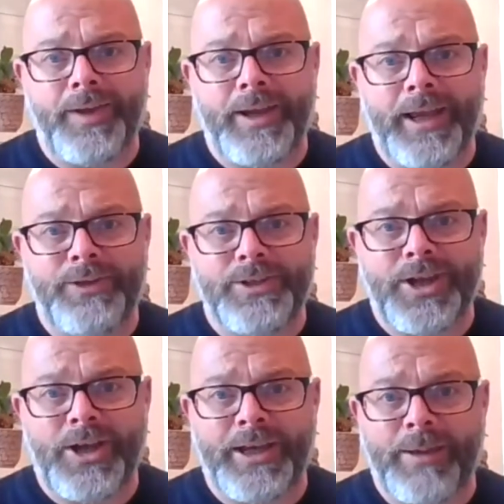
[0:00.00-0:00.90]
then have to
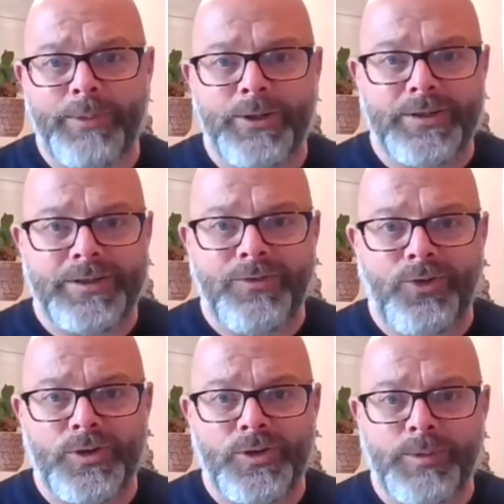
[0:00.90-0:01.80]
start again because you've
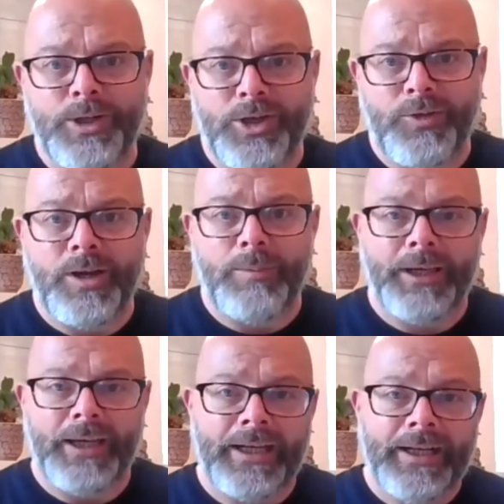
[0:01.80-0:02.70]
got somebody new
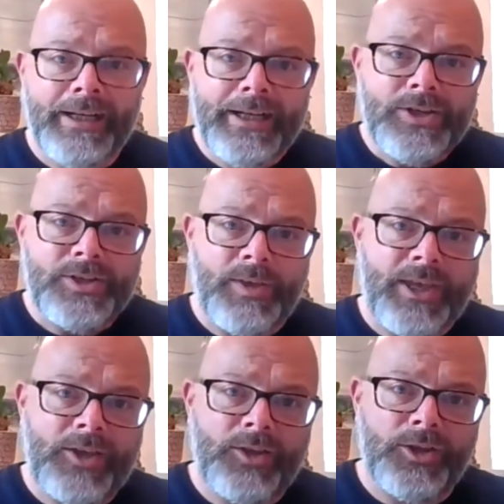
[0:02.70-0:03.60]
coming in. So I
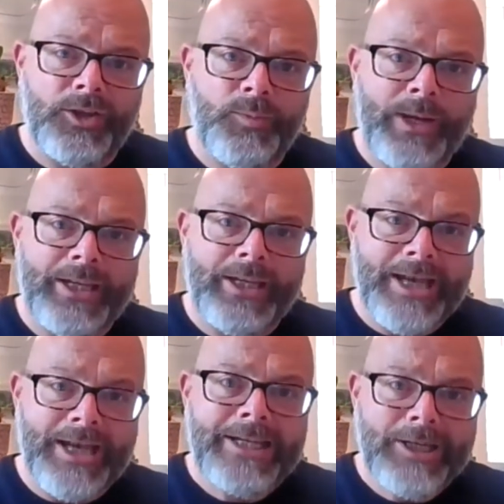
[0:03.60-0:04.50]
think that we
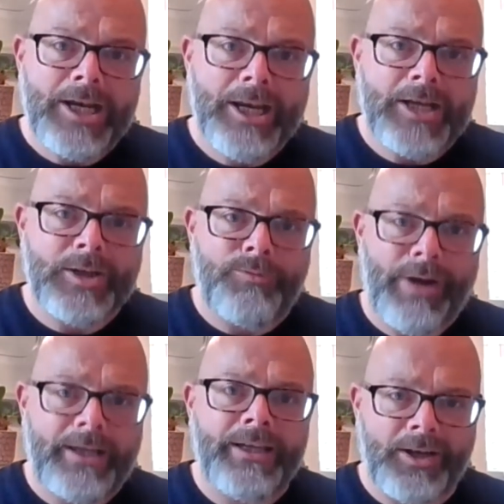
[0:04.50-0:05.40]
need to kind of
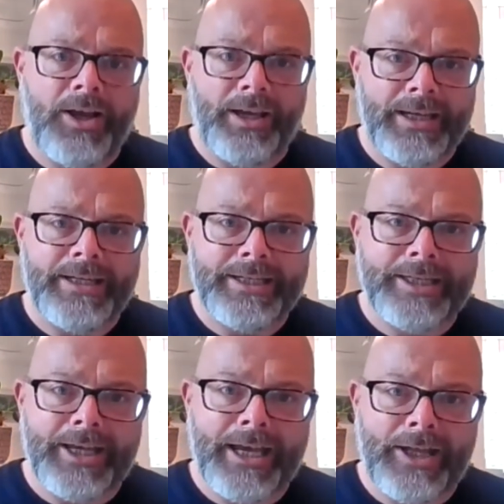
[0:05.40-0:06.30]
recognize
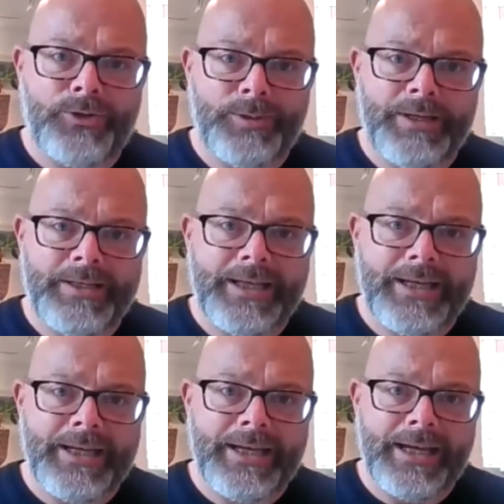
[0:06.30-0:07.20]
that
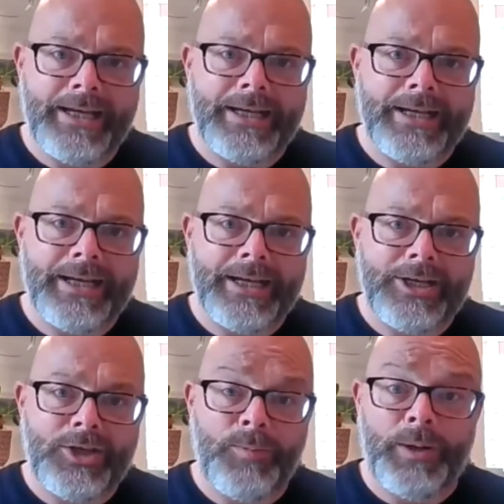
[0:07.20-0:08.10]
LGBTQ
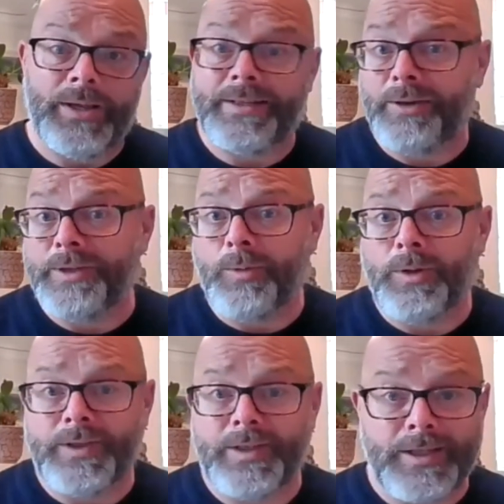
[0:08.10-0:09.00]
plus health
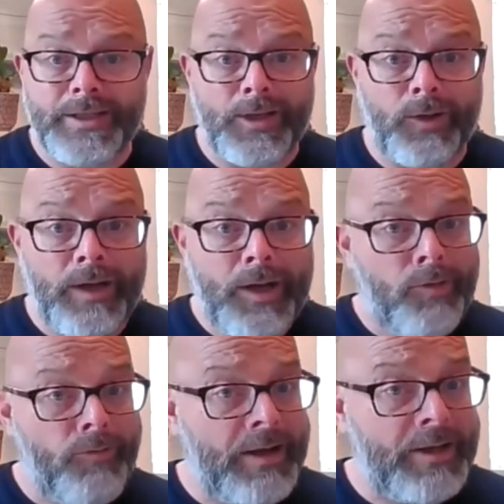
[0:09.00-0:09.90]
inequalities are still
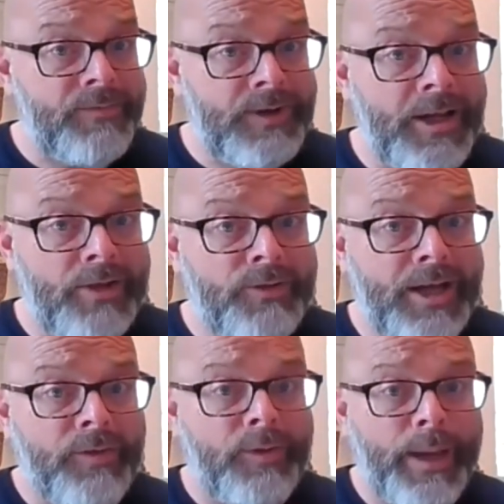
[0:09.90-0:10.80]
relatively low
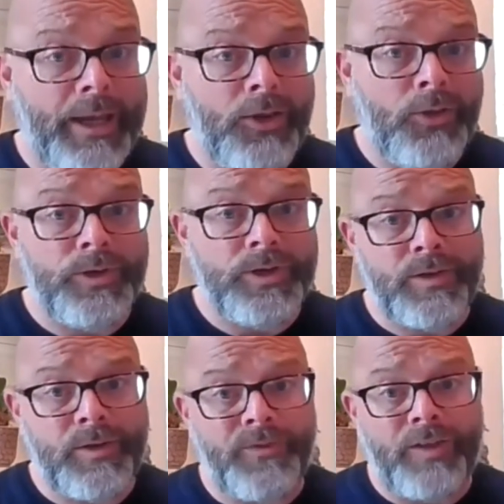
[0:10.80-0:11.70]
down the pecking order.
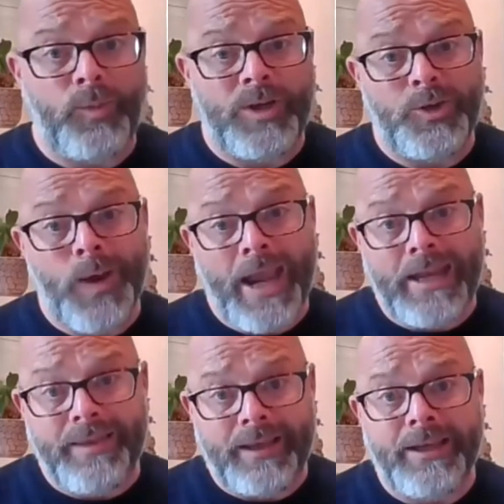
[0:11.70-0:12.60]
So the fact that we're doing
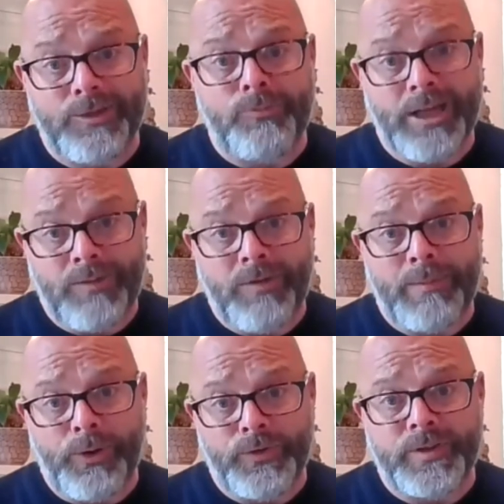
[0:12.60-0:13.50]
anything is really,
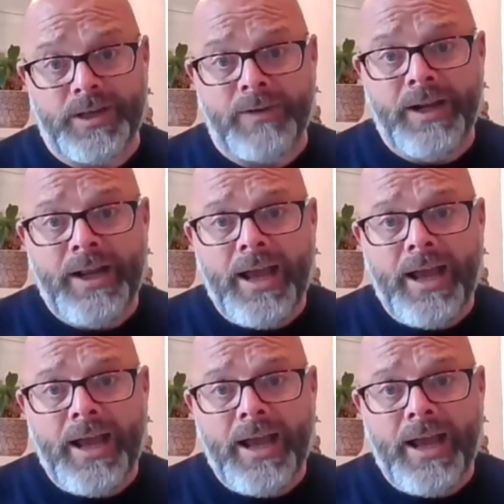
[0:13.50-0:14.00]
really positive.